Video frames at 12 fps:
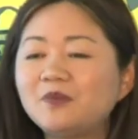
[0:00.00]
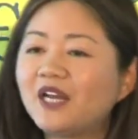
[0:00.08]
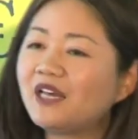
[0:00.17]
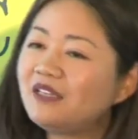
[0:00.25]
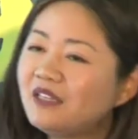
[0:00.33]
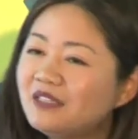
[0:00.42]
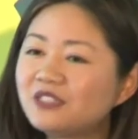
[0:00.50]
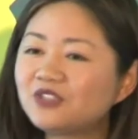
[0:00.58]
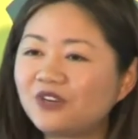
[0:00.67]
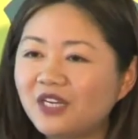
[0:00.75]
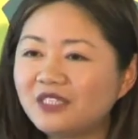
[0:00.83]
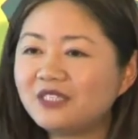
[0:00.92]
But I think this
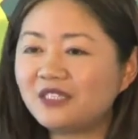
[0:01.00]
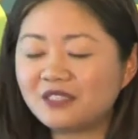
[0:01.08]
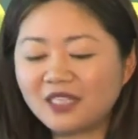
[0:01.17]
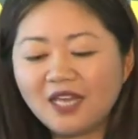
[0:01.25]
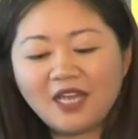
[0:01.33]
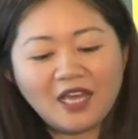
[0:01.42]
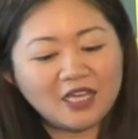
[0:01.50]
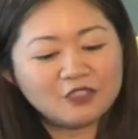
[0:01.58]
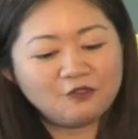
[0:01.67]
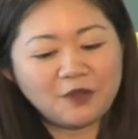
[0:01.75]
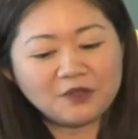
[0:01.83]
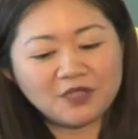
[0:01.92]
crisis
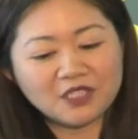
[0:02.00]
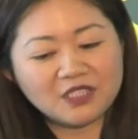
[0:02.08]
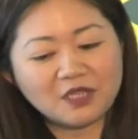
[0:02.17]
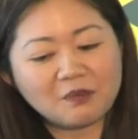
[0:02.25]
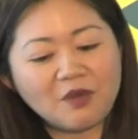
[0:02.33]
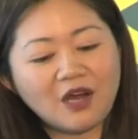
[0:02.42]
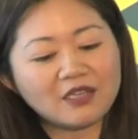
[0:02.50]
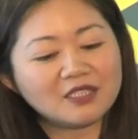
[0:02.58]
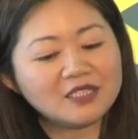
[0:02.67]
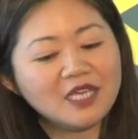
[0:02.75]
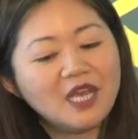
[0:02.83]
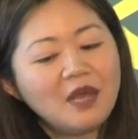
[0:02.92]
has focused their
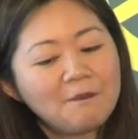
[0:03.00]
minds.